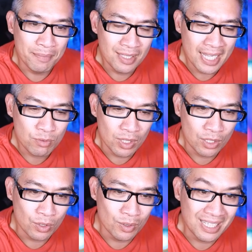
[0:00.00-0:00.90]
So that's
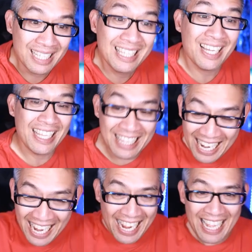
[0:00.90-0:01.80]
really cool. You got
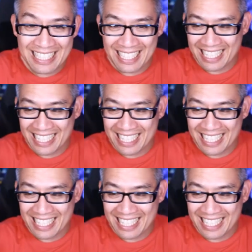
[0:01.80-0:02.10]
the hands.